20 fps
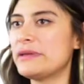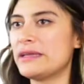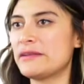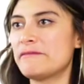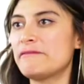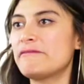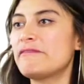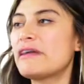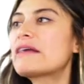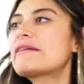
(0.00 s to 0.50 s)

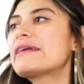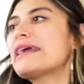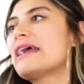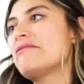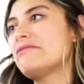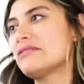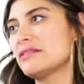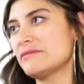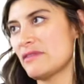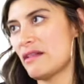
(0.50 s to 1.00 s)
been very
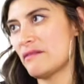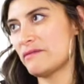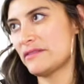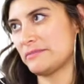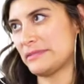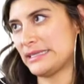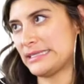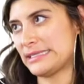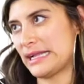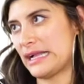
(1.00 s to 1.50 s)
heavily involved
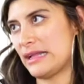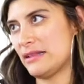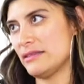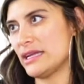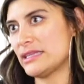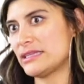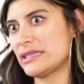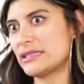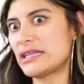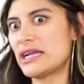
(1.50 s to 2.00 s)
in mezcal.
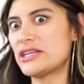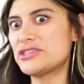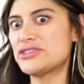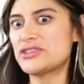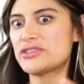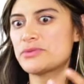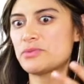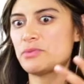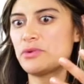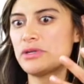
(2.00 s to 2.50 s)
I think that
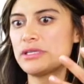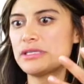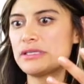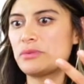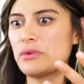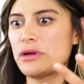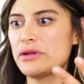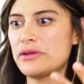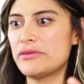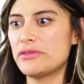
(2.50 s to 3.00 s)
just was
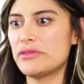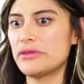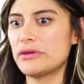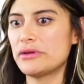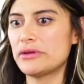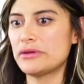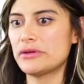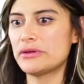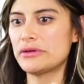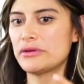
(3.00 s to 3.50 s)
one of
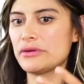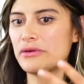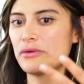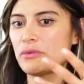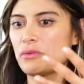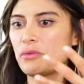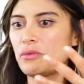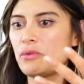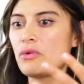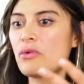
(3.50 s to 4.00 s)
the
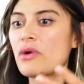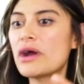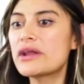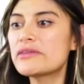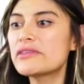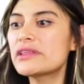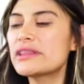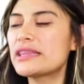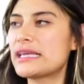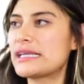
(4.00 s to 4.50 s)
one
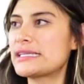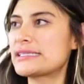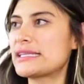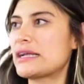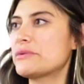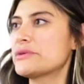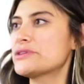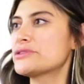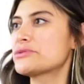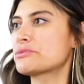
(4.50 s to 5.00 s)
of the things
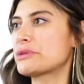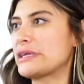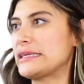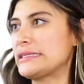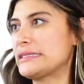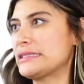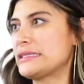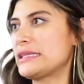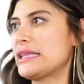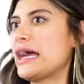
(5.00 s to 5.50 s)
that was
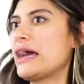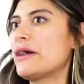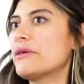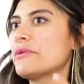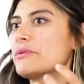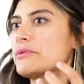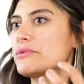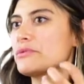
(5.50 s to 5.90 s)
written that